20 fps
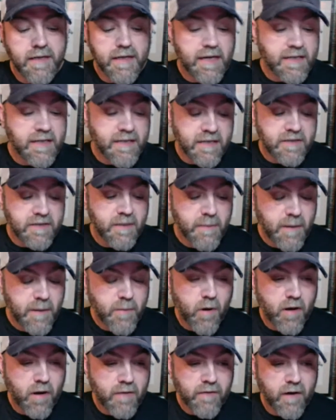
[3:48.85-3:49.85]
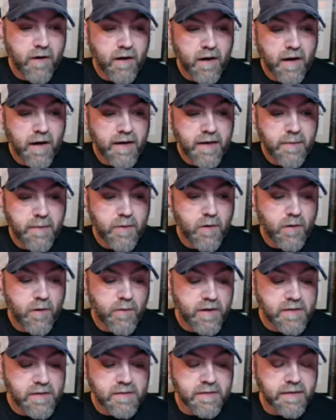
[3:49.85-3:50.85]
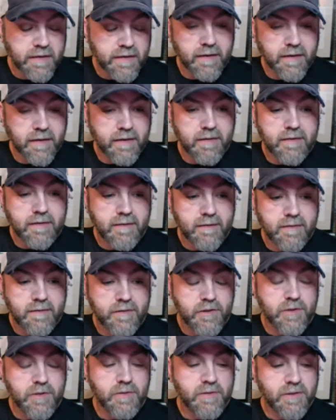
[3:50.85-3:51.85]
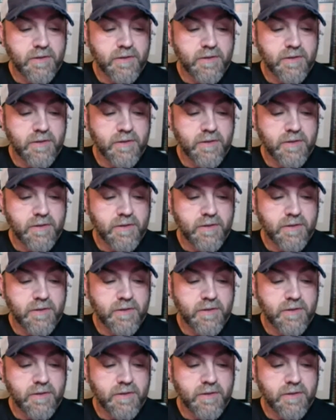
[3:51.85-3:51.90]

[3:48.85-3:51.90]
He's actually a big part of our IWR wrestling uh too.